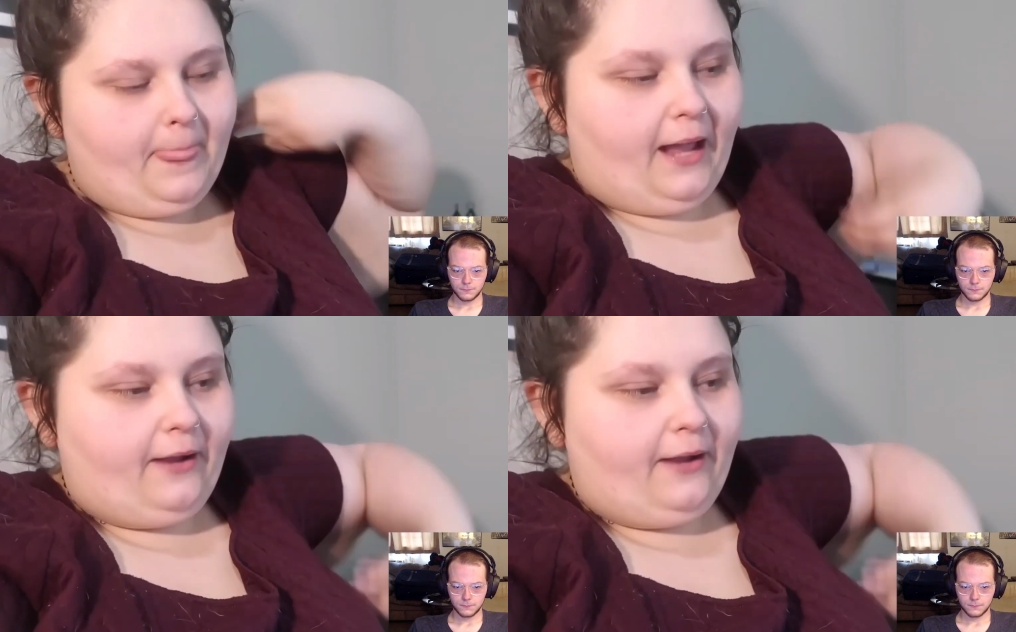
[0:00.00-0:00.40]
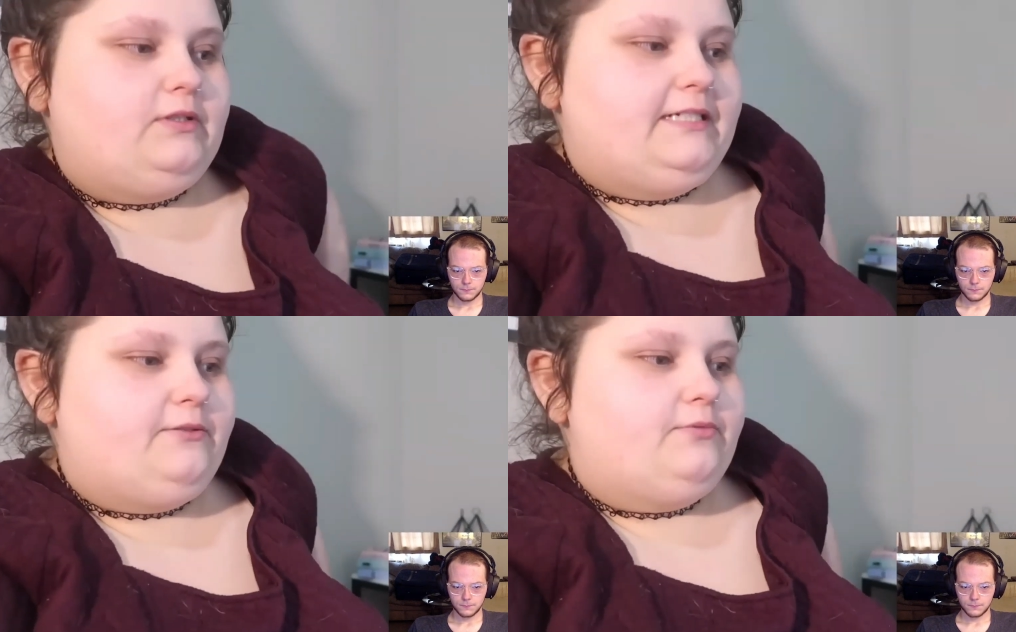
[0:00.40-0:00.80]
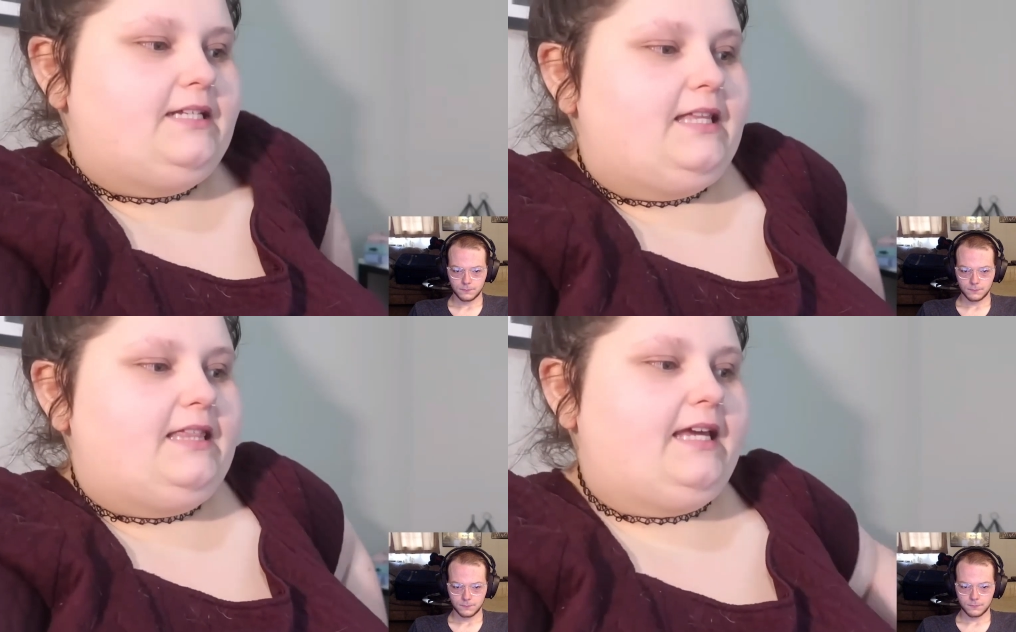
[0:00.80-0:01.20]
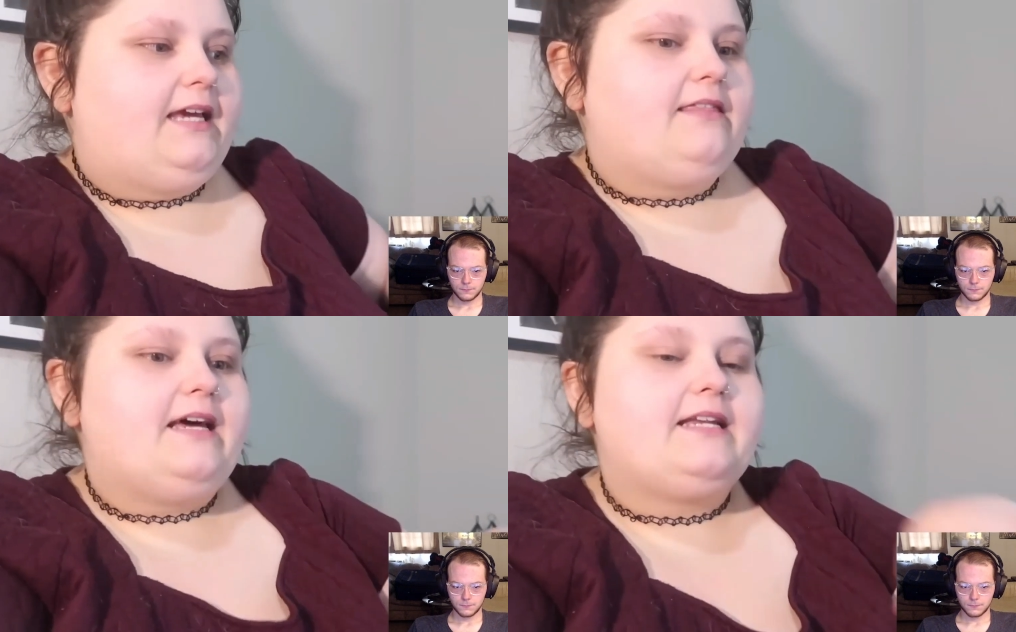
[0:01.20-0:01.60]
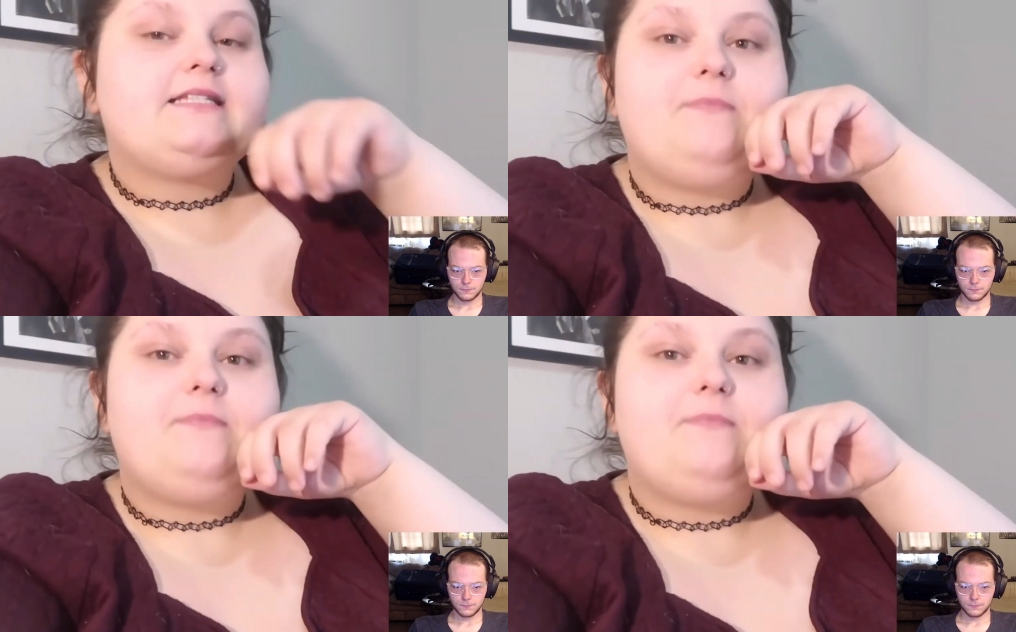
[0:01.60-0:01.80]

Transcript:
Speaker 1: I really, really think that it's